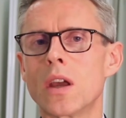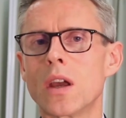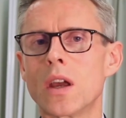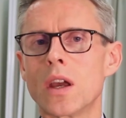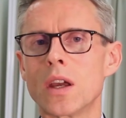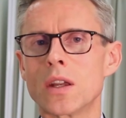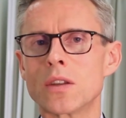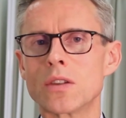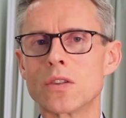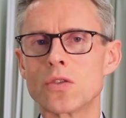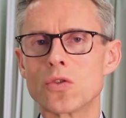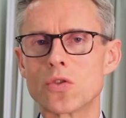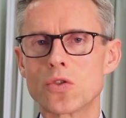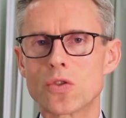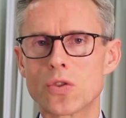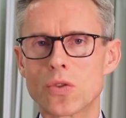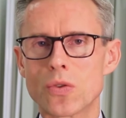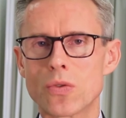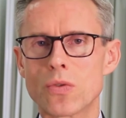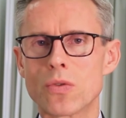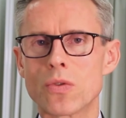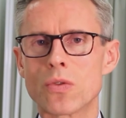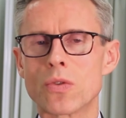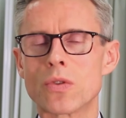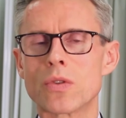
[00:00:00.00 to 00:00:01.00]
and
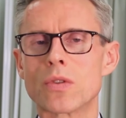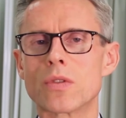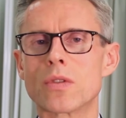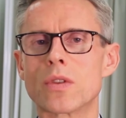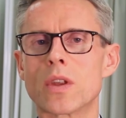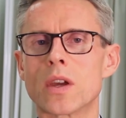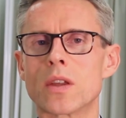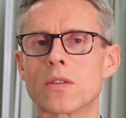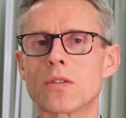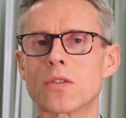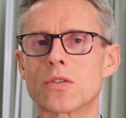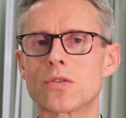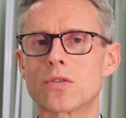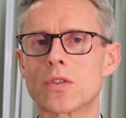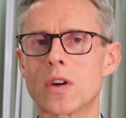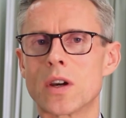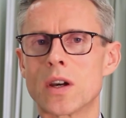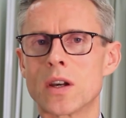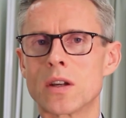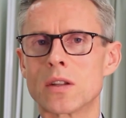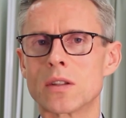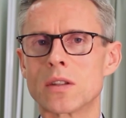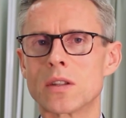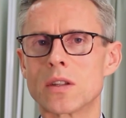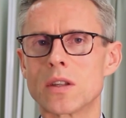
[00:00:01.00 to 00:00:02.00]
ensure that the
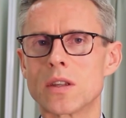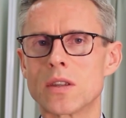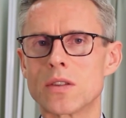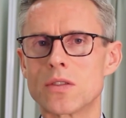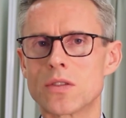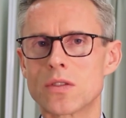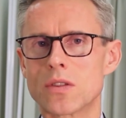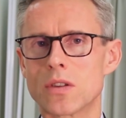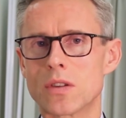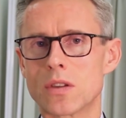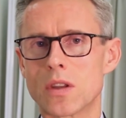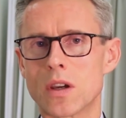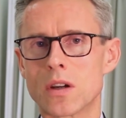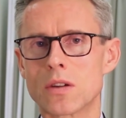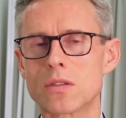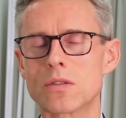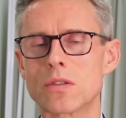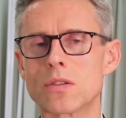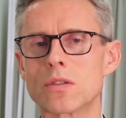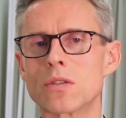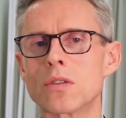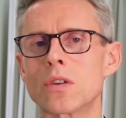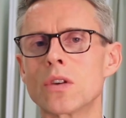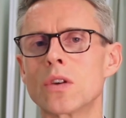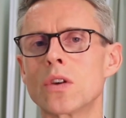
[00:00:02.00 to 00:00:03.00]
trial is
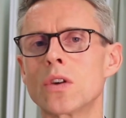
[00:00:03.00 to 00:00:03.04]
conducted